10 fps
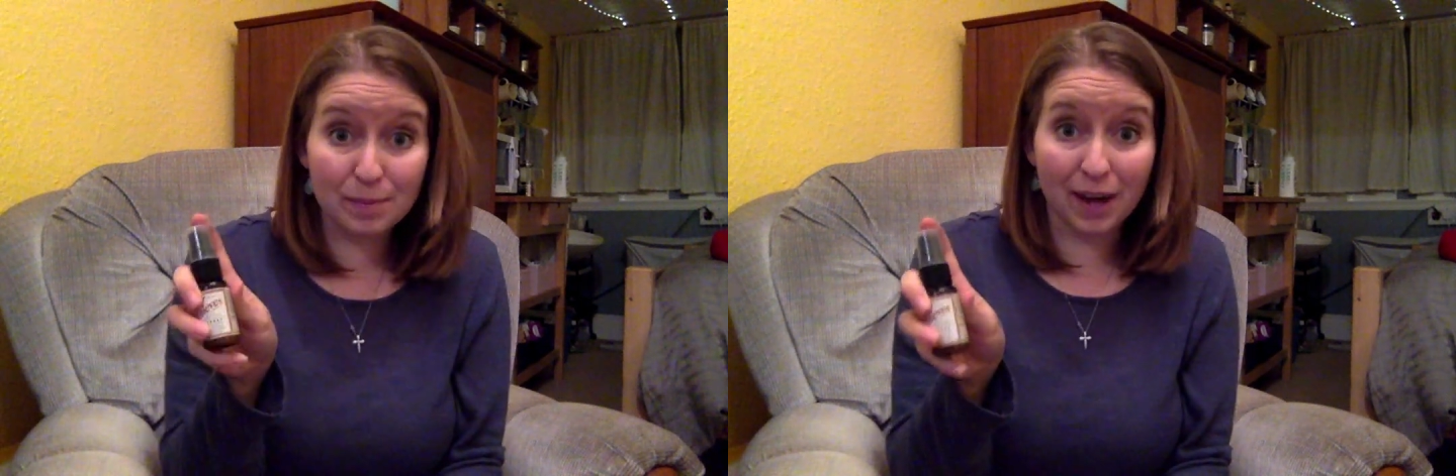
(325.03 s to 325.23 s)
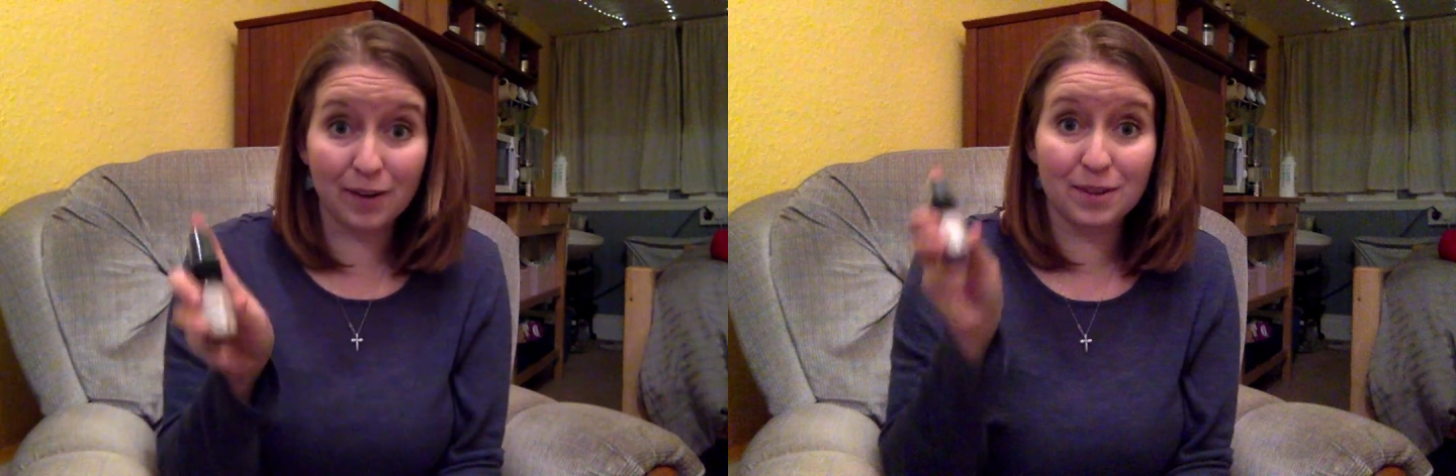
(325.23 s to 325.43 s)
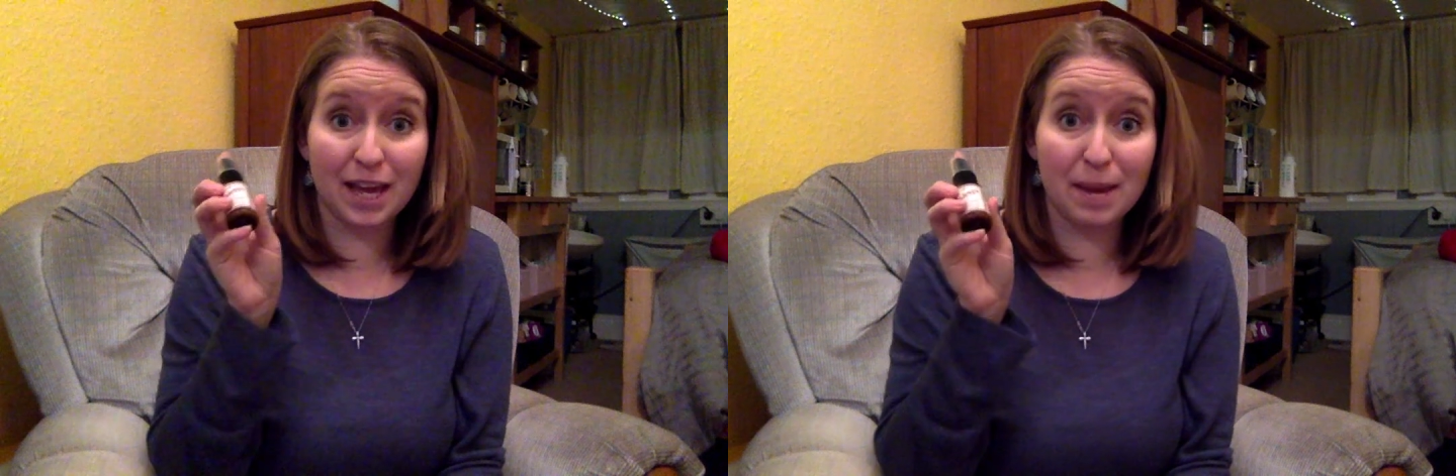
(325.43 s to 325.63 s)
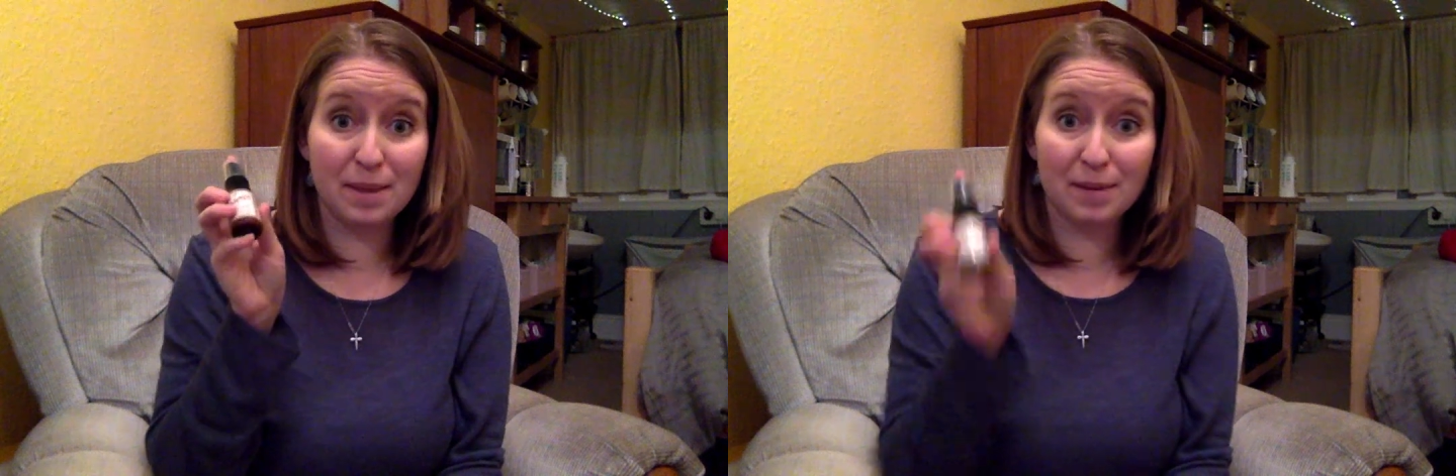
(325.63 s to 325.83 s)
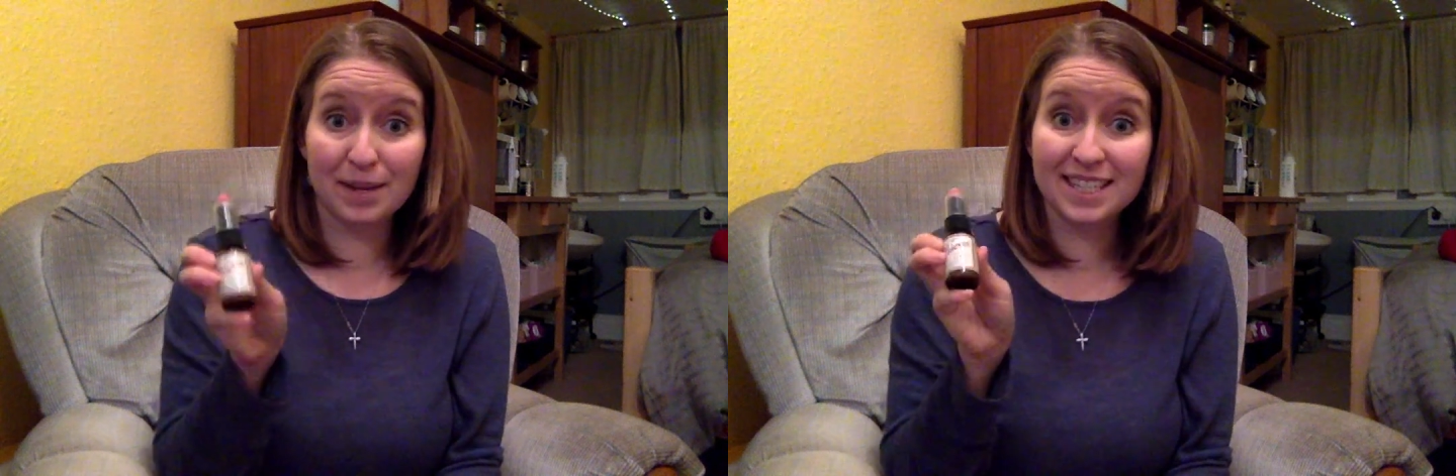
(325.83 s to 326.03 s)
bottle that I
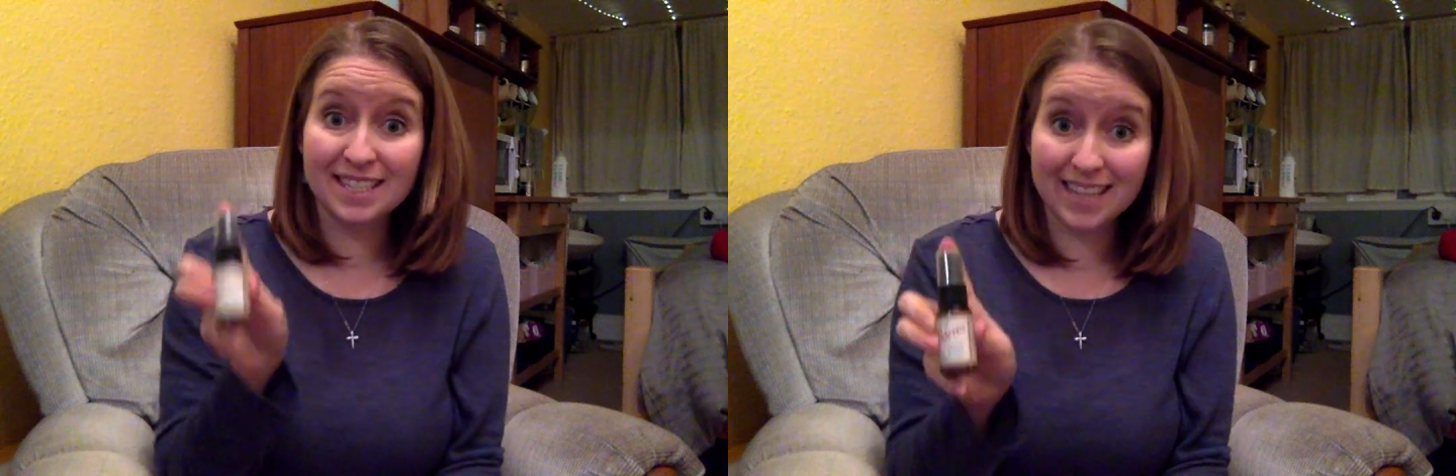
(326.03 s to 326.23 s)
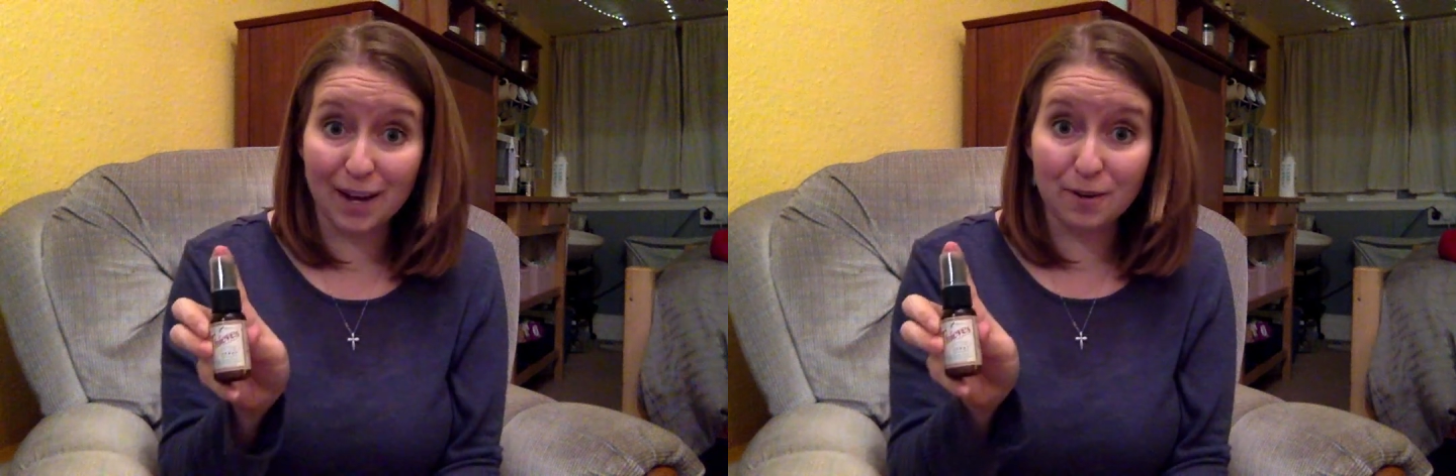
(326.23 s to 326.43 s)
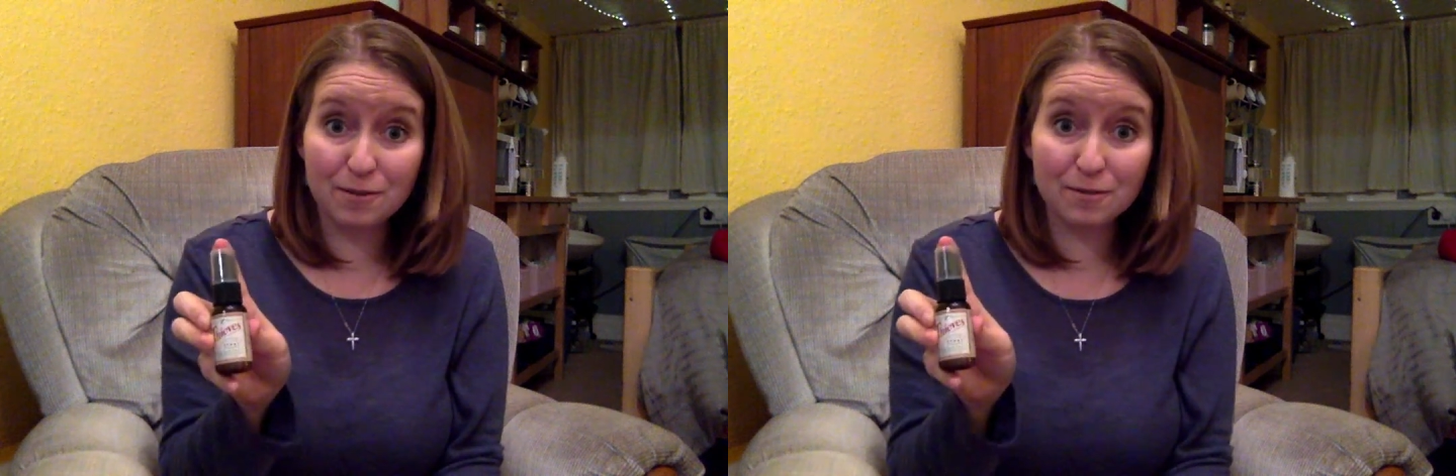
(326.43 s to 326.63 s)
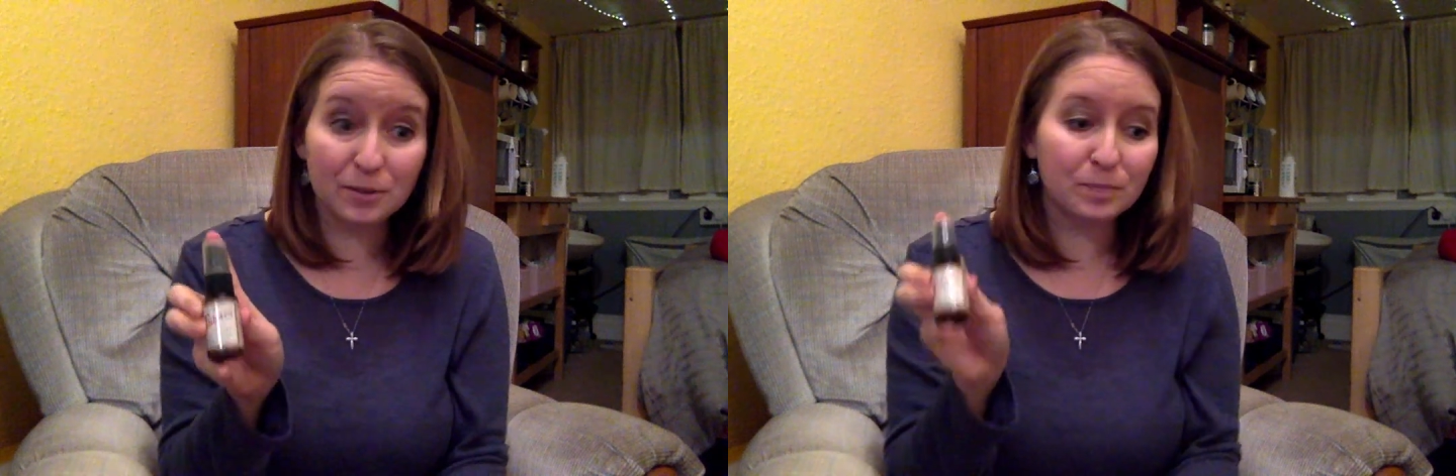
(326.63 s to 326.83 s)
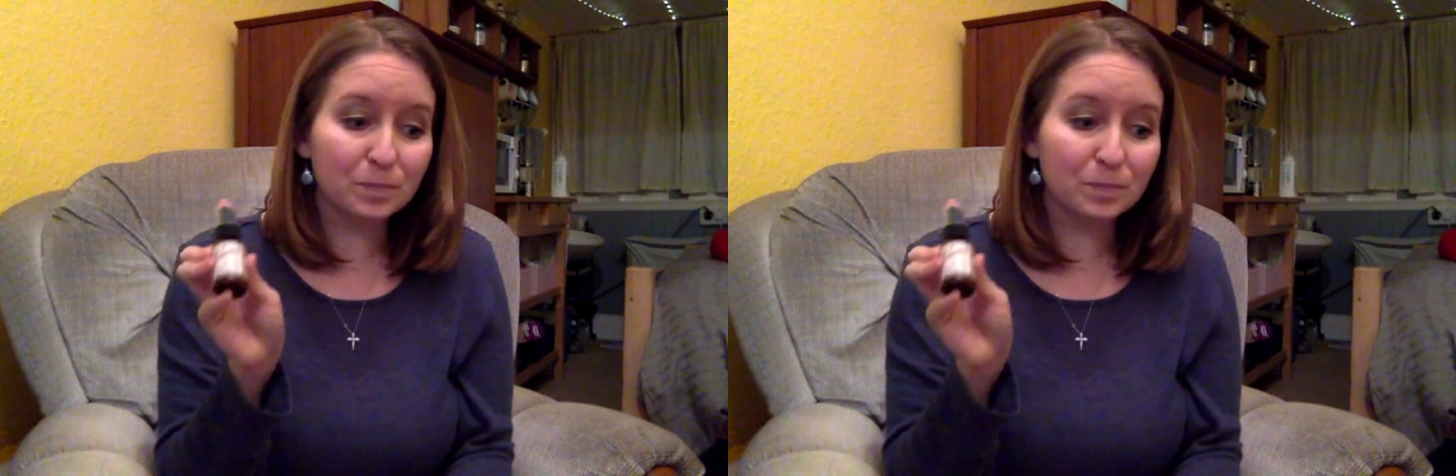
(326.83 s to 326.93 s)
made myself